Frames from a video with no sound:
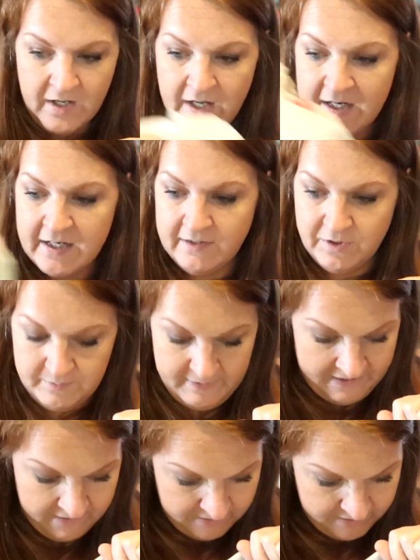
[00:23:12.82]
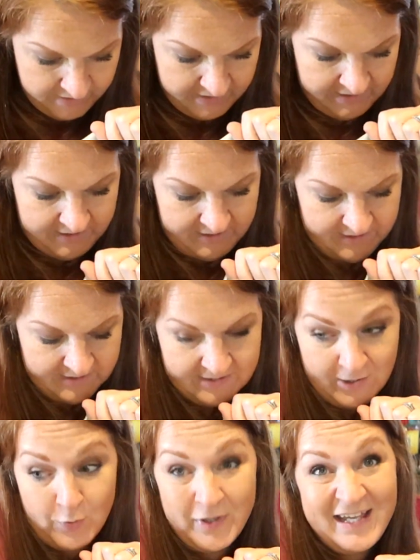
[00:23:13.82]
I got a little bag of goodies.
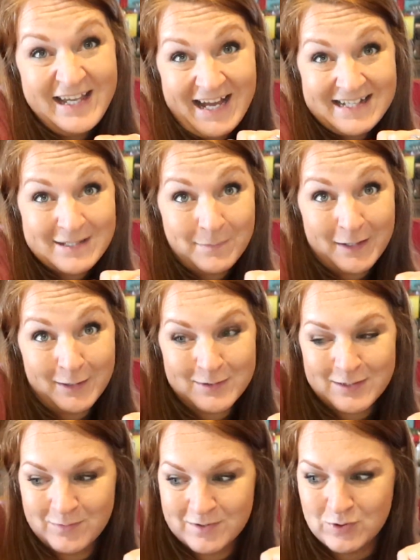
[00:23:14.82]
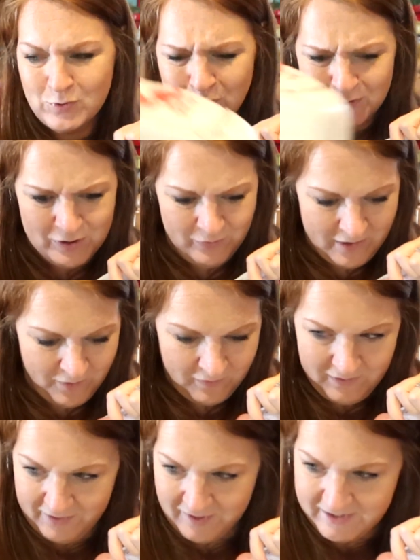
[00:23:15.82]
Oh, he got something else that was cool too and on
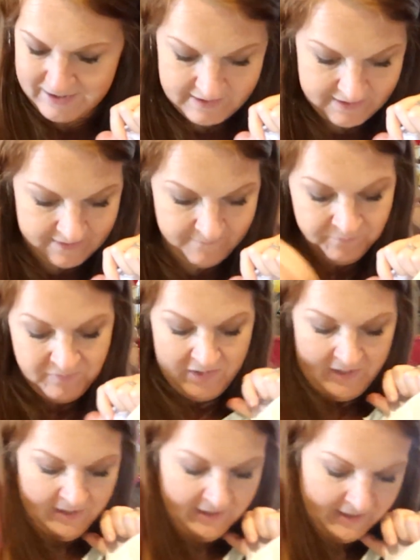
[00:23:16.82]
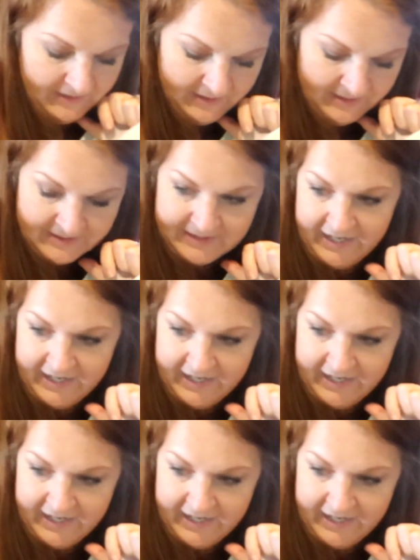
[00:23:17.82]
clearance. And then his